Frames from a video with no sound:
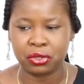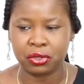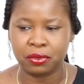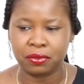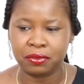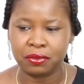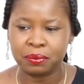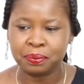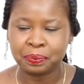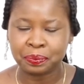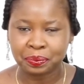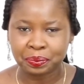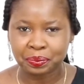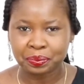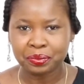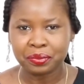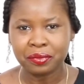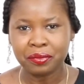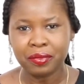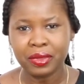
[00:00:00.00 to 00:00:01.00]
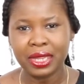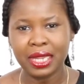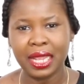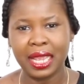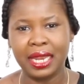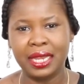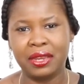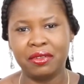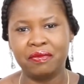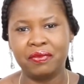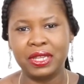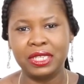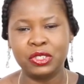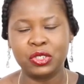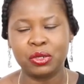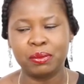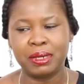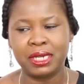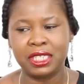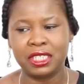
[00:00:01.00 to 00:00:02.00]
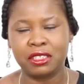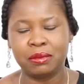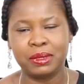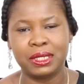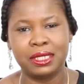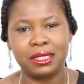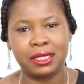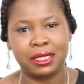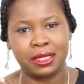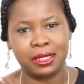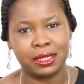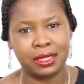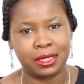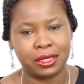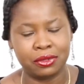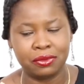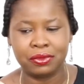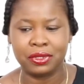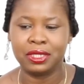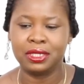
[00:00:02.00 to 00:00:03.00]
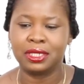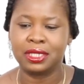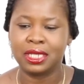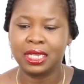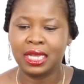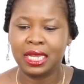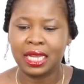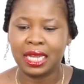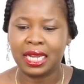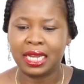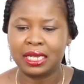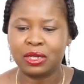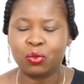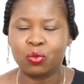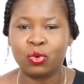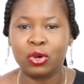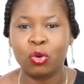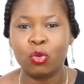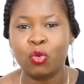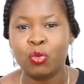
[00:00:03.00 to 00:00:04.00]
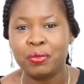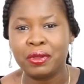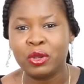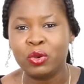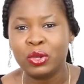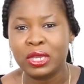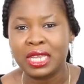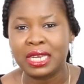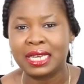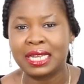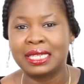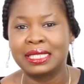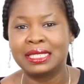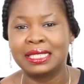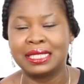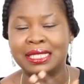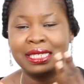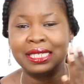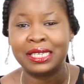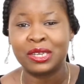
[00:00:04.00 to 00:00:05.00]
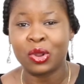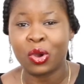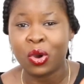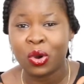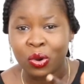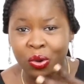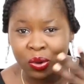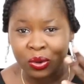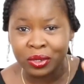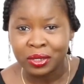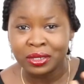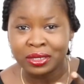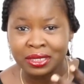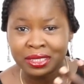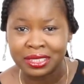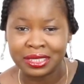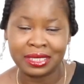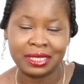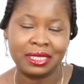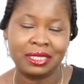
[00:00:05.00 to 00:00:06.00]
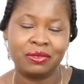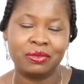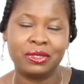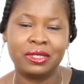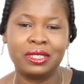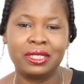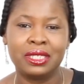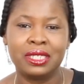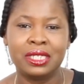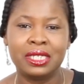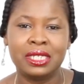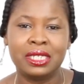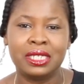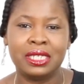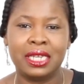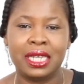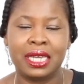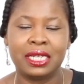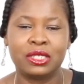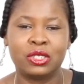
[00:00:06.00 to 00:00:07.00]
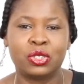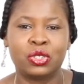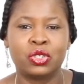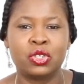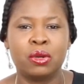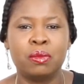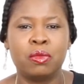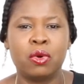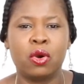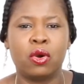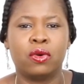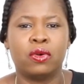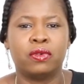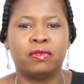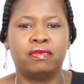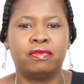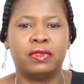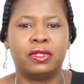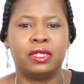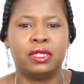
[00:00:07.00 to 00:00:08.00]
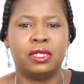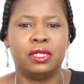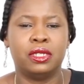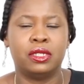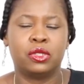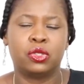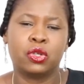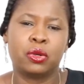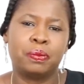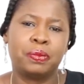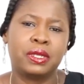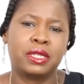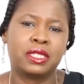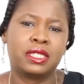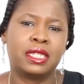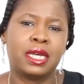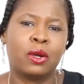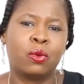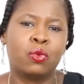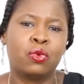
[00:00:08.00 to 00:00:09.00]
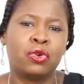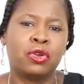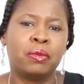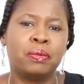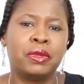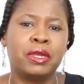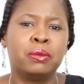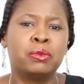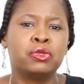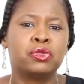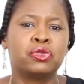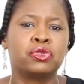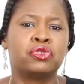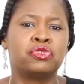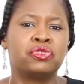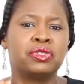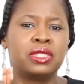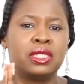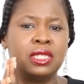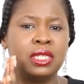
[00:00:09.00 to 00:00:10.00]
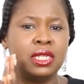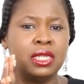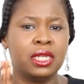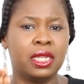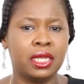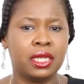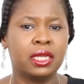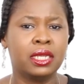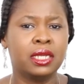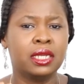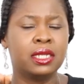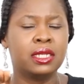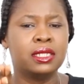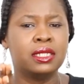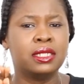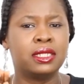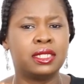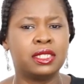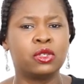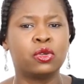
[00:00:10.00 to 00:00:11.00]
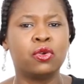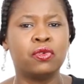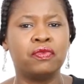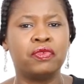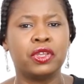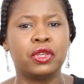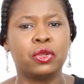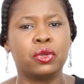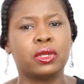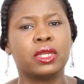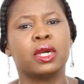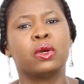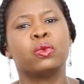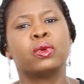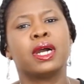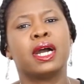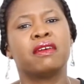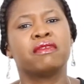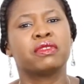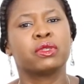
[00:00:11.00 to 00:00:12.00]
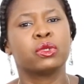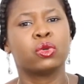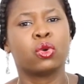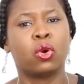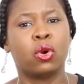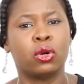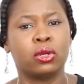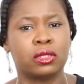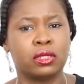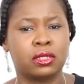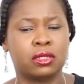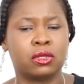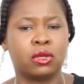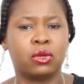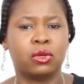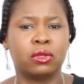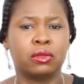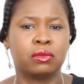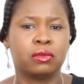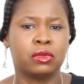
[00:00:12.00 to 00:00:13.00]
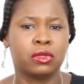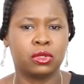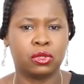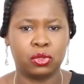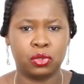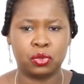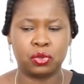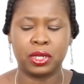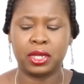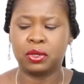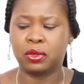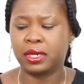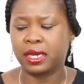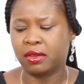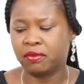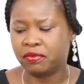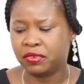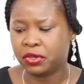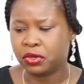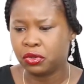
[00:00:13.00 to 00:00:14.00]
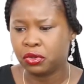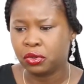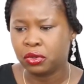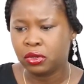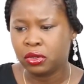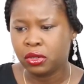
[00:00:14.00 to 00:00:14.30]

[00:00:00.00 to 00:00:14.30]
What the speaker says: of the venture management series and what we'll be looking at in all the series. There are some of the topics that we'll not be able to treat in a single video, that we'll have to cut or do another video